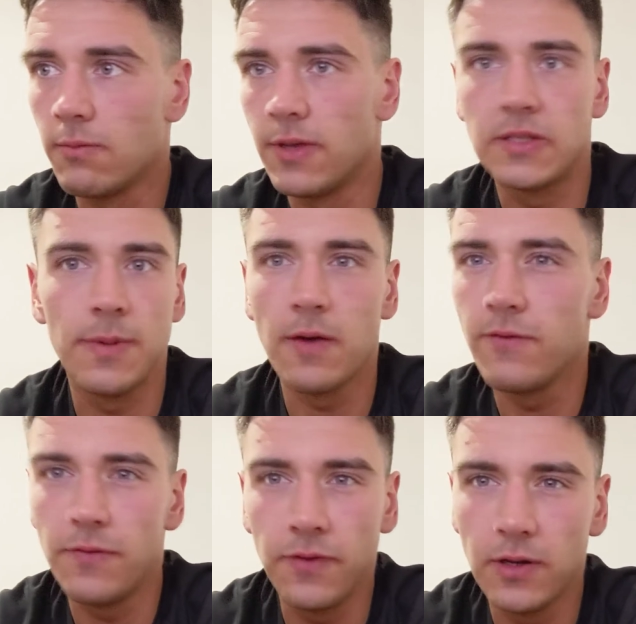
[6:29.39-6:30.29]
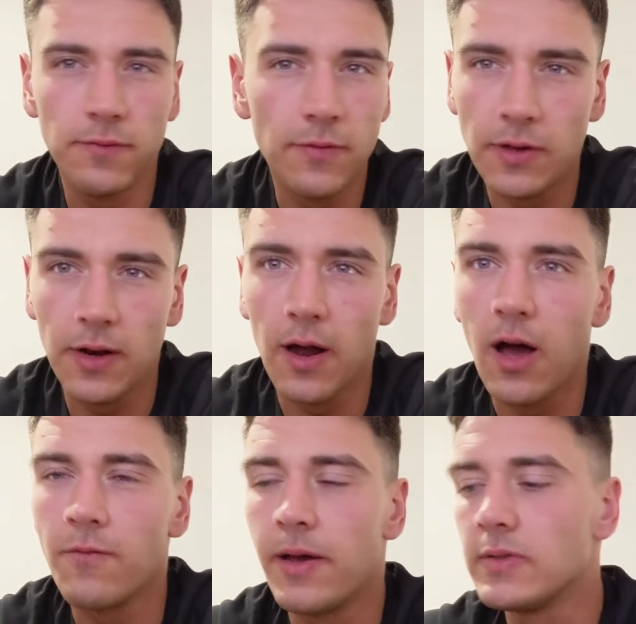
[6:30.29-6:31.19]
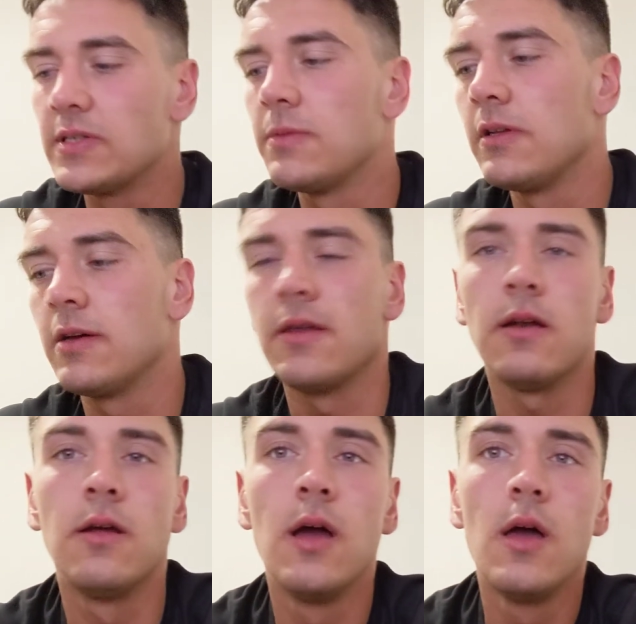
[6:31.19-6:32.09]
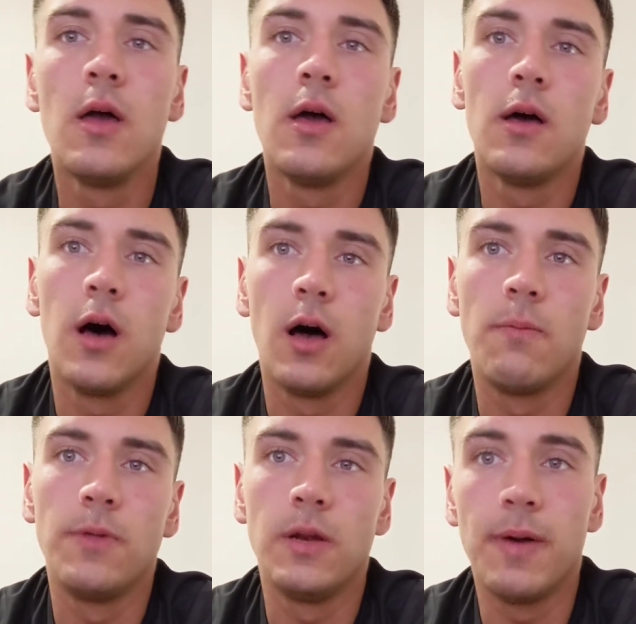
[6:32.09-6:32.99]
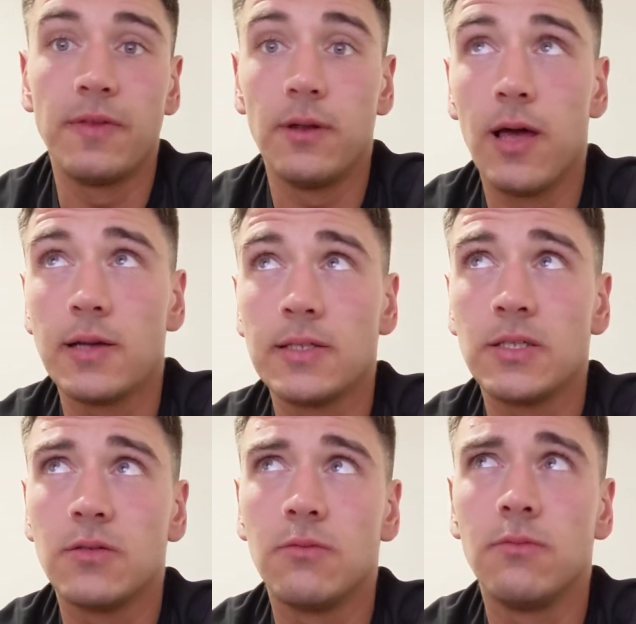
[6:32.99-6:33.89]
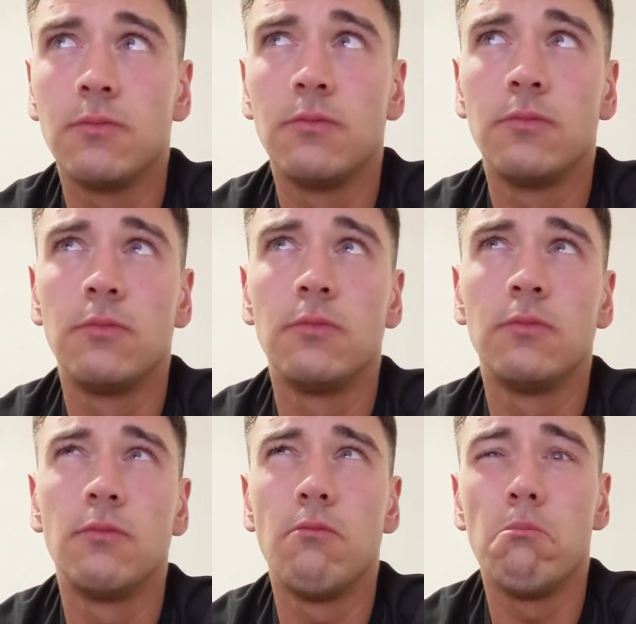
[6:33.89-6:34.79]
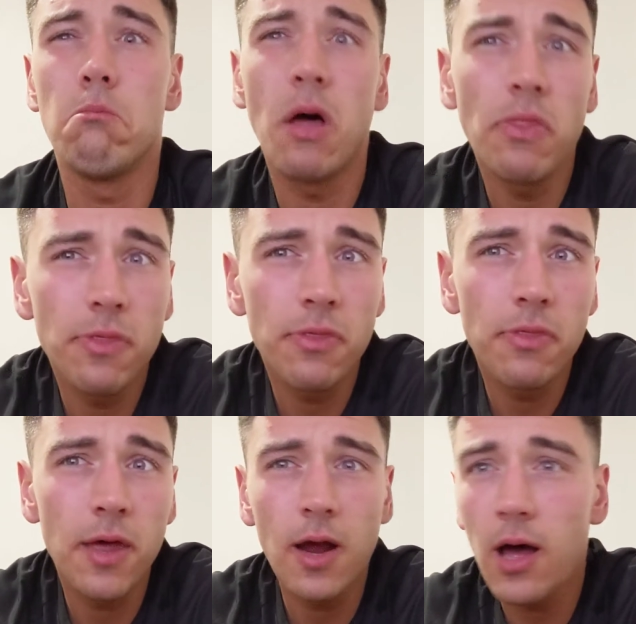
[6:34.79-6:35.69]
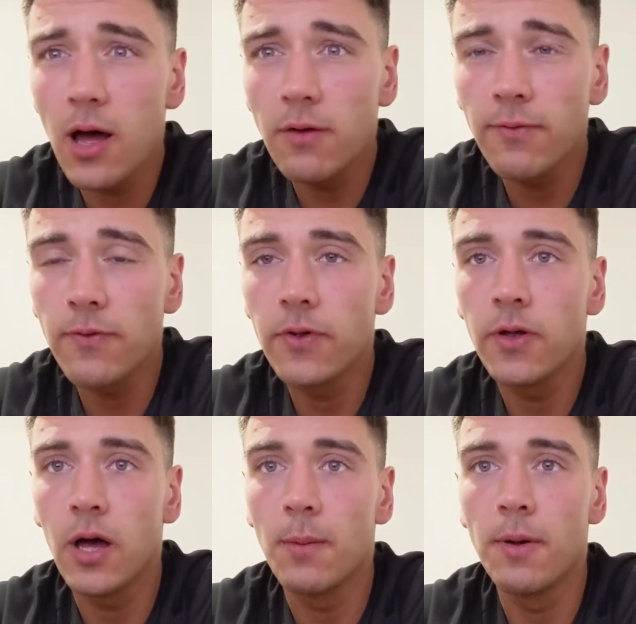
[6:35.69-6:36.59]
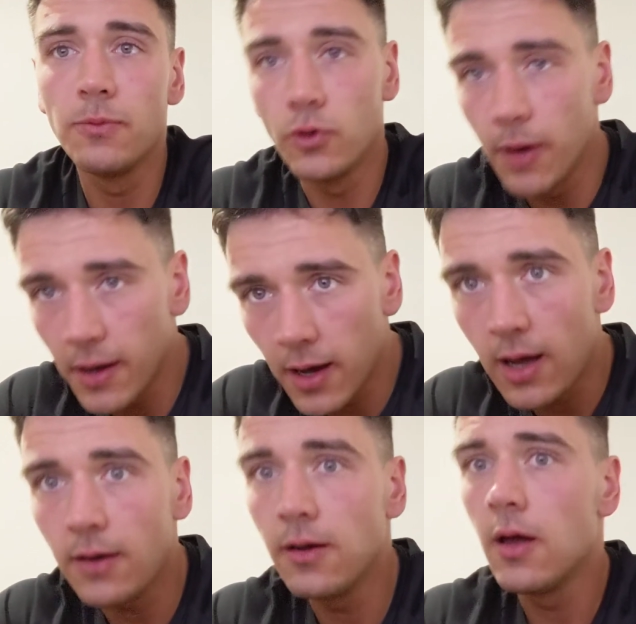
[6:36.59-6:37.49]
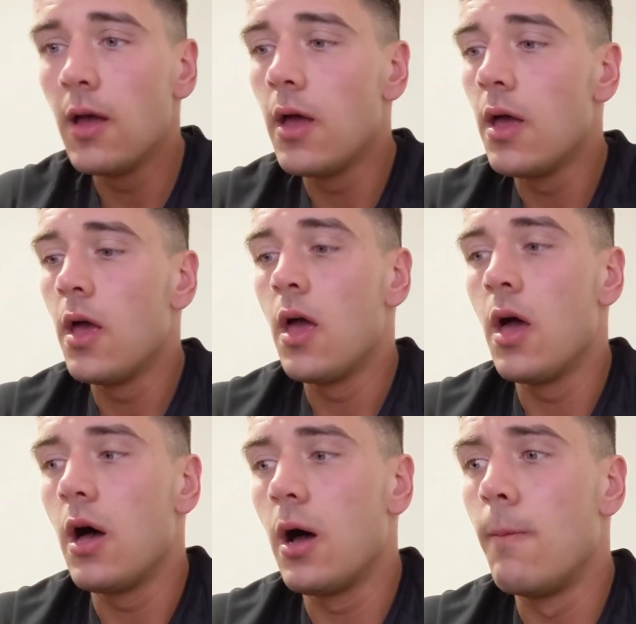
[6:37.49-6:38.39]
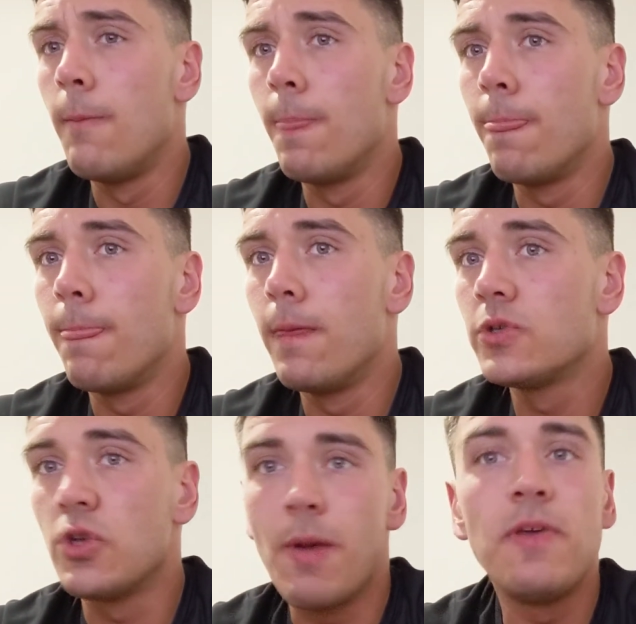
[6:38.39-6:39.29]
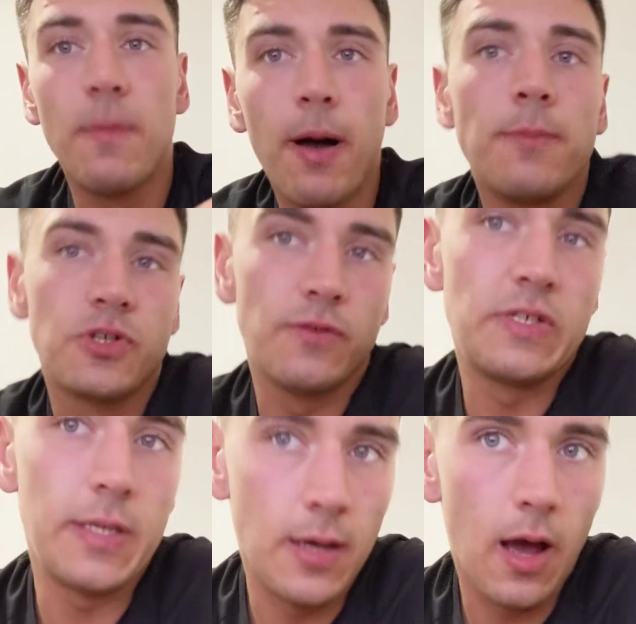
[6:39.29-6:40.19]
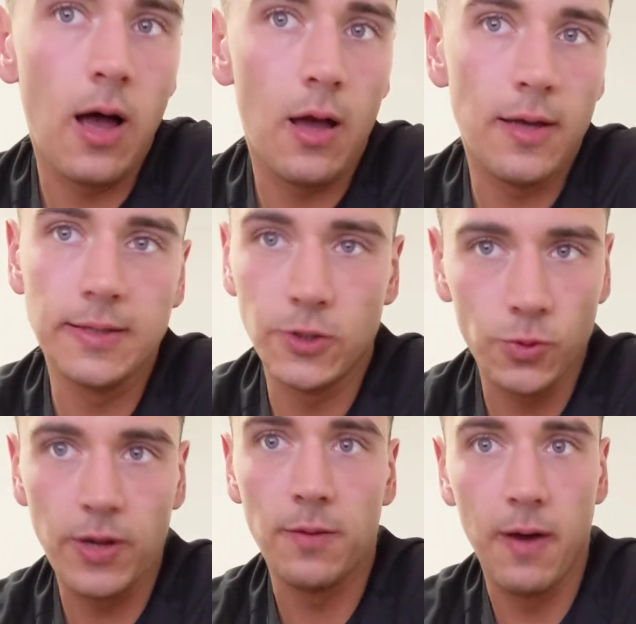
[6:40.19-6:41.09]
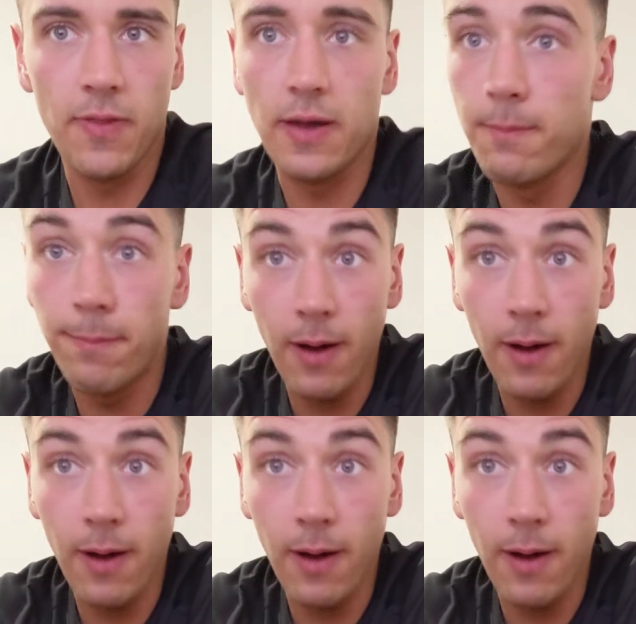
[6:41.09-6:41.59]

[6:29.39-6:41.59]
That's about 15 and a half pounds, something like that, in about the last month and a half. I'm doing my cut. So maybe the pumps obviously are accentuated by that.